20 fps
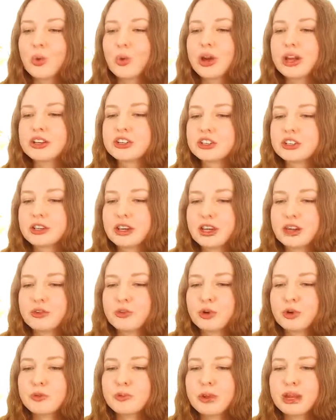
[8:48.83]
which
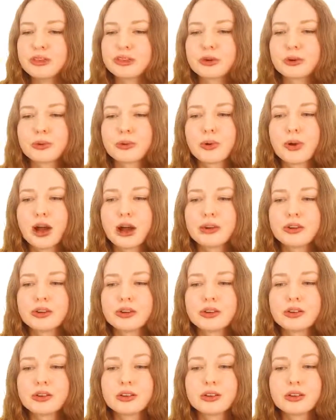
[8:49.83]
if we've made the
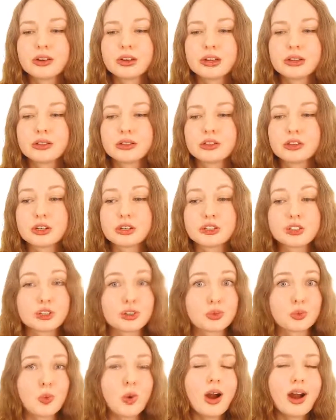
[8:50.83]
run into
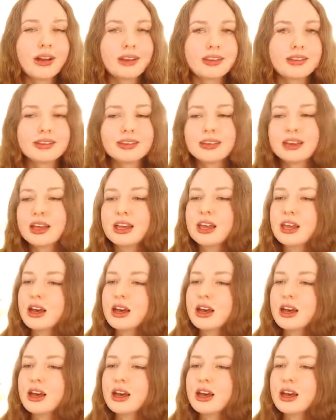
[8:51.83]
just one,